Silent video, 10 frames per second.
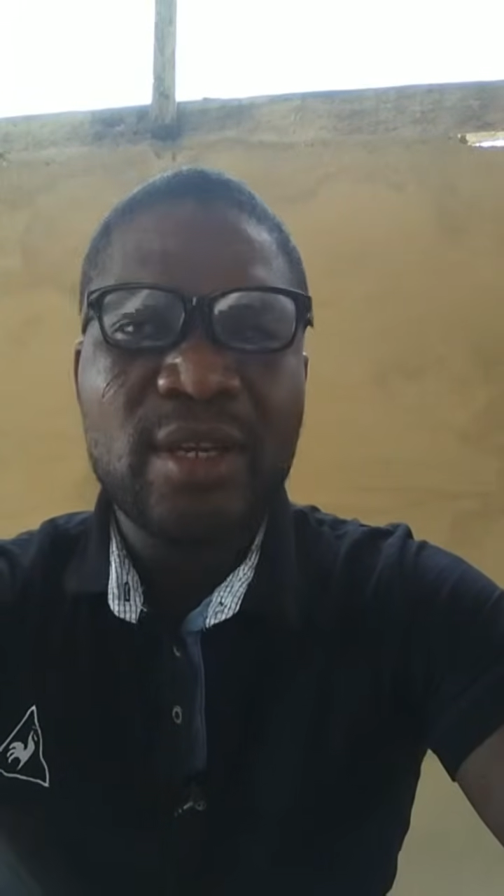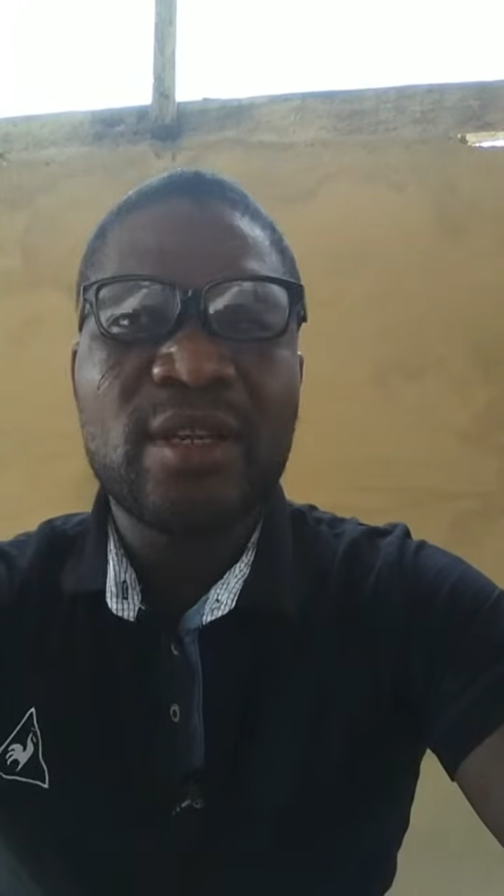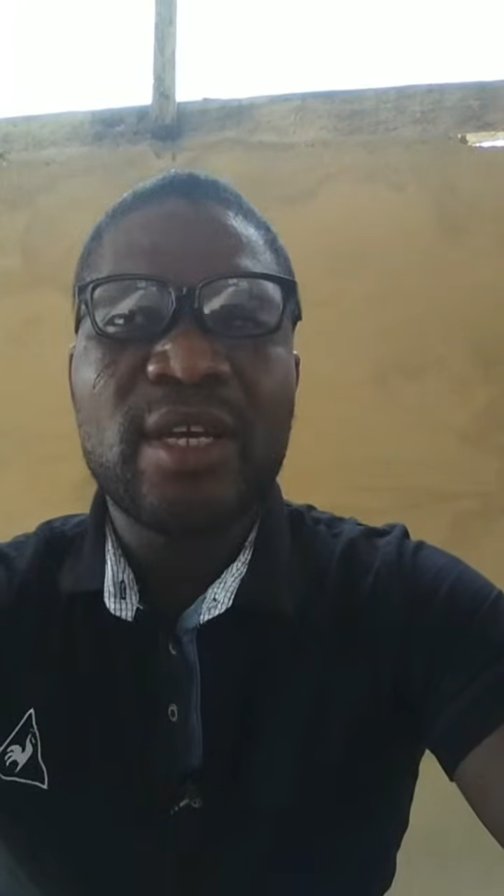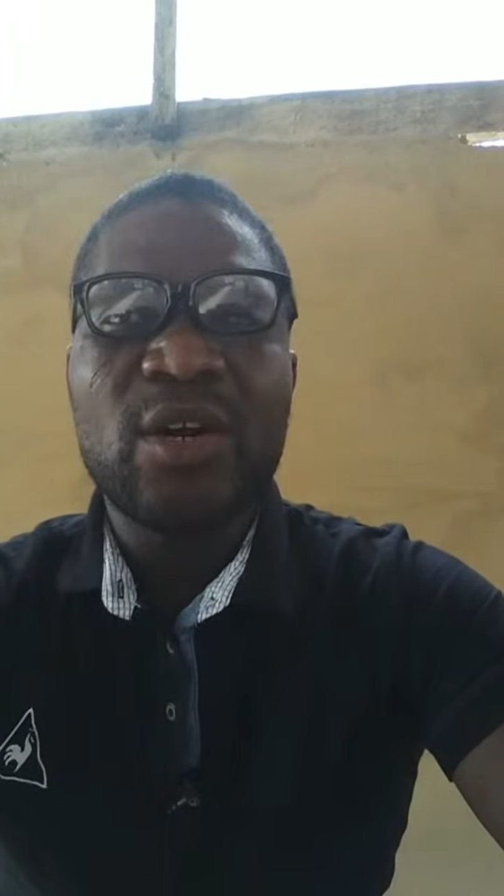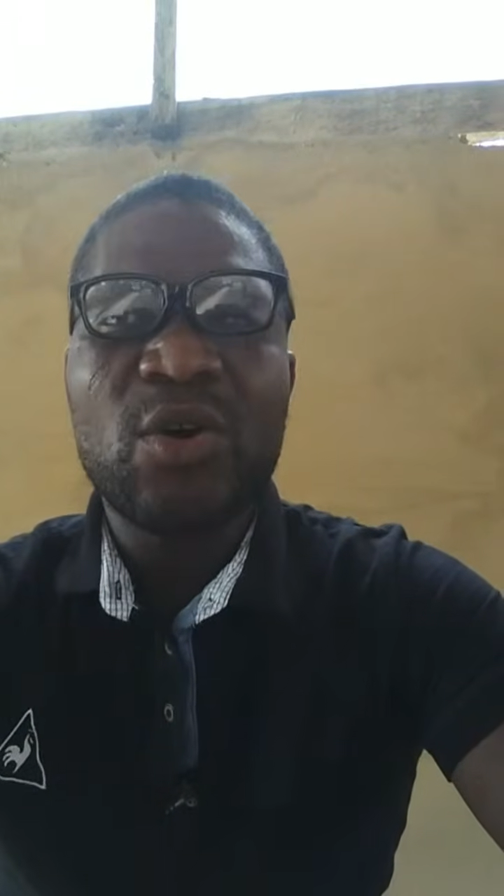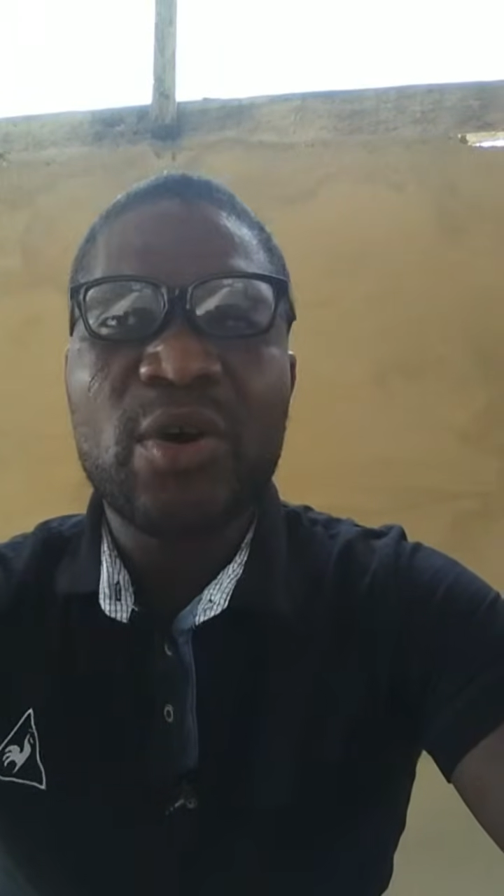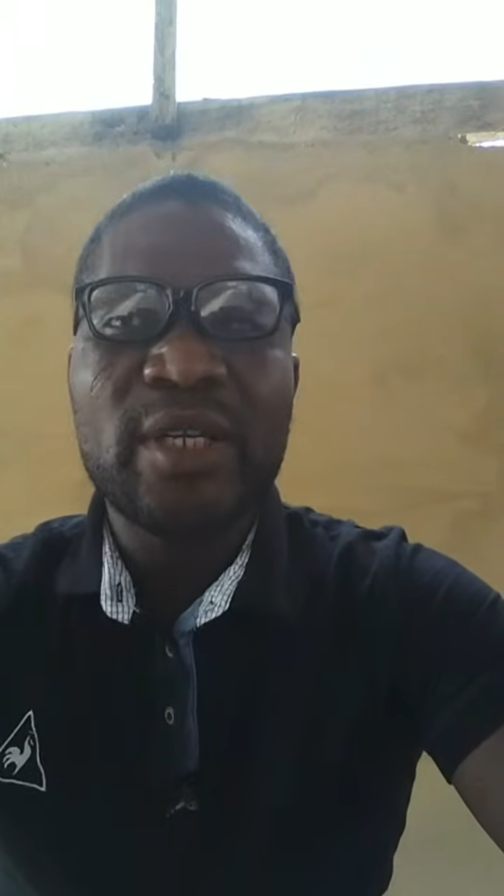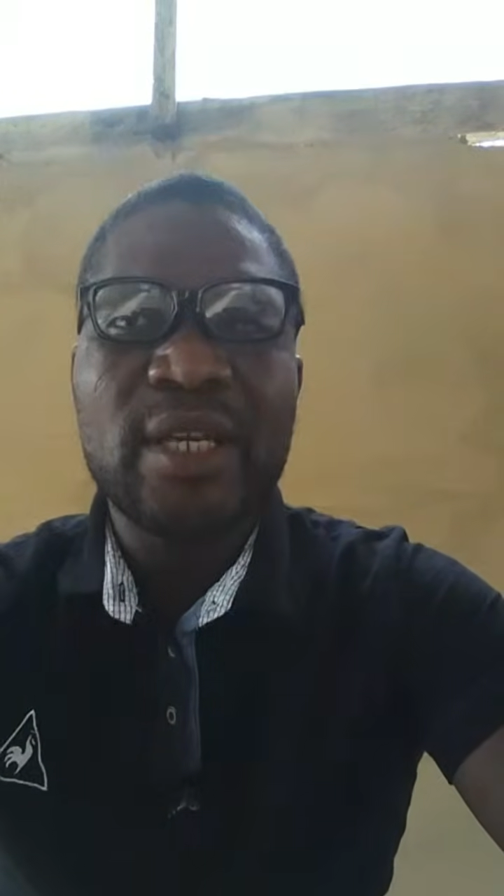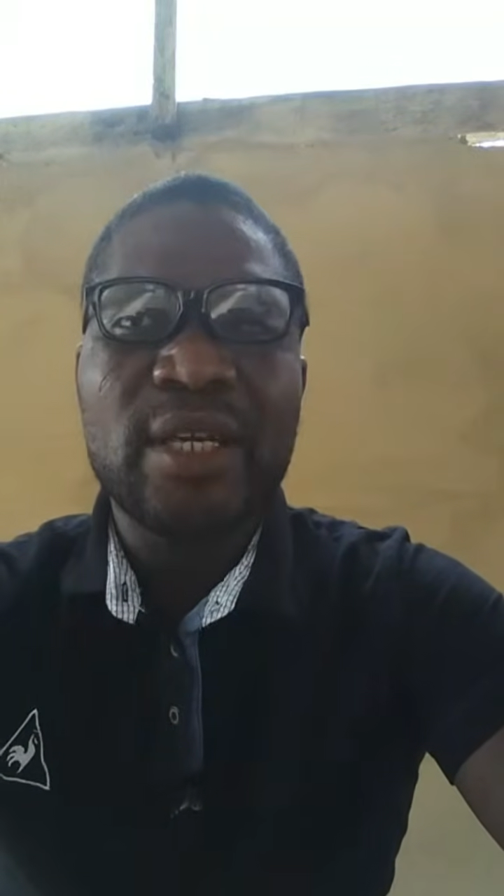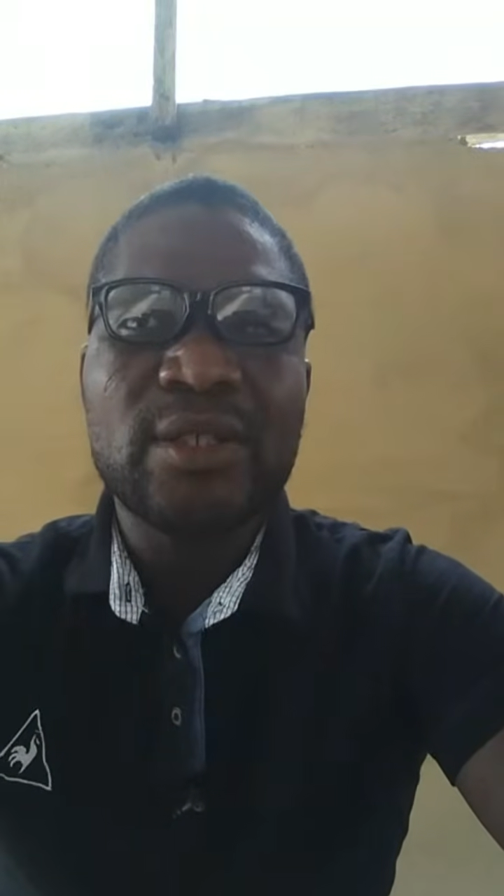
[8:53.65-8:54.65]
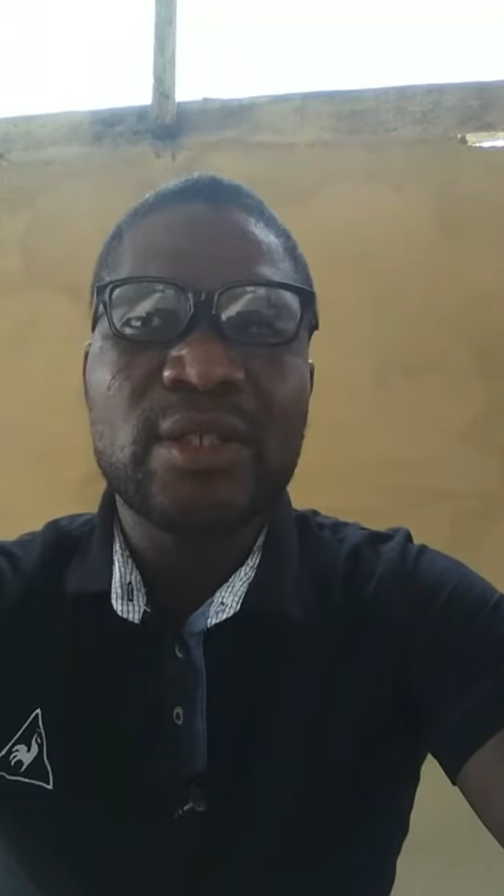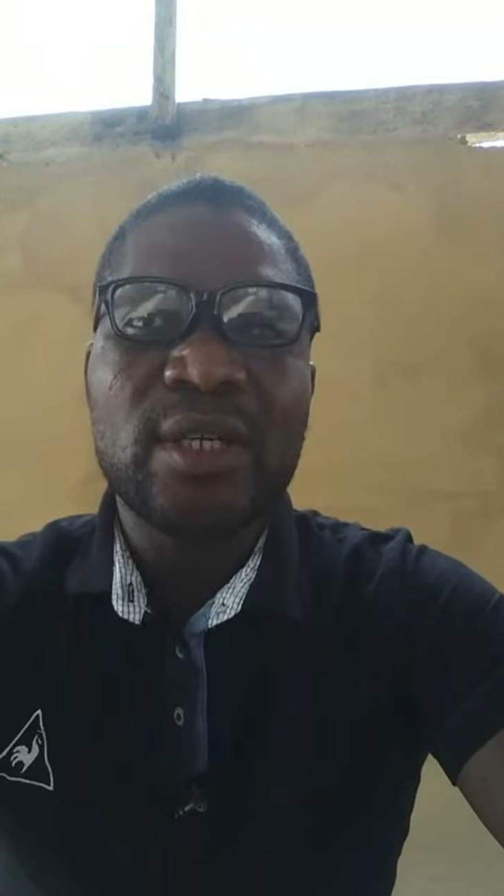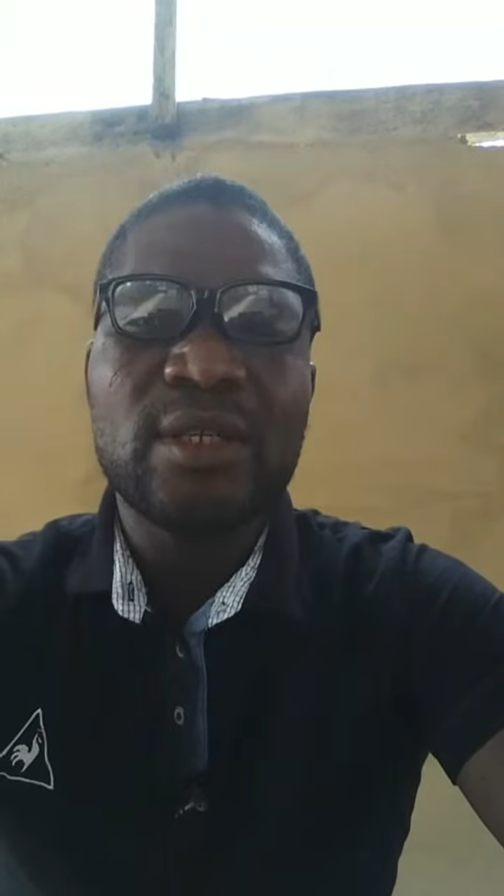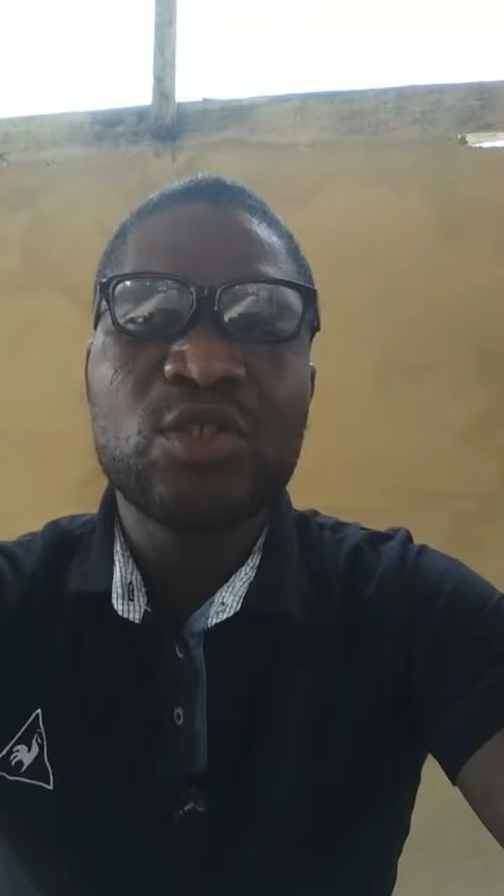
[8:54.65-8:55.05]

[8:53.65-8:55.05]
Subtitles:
the correct answer.